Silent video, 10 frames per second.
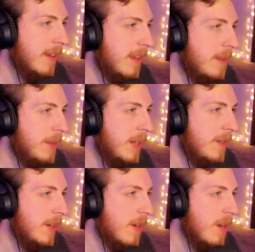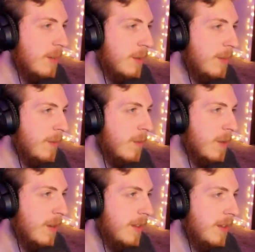believed in karma before
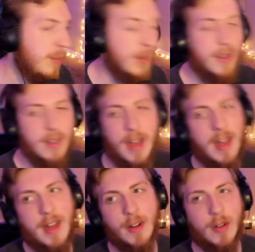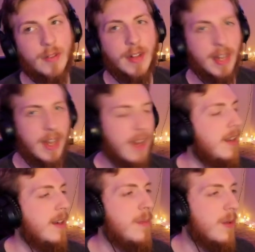all this, but I don't know if I can
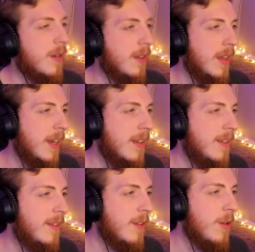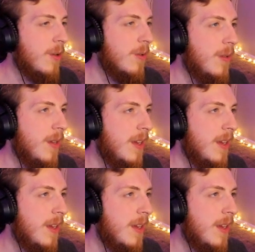anymore. Like, it's so...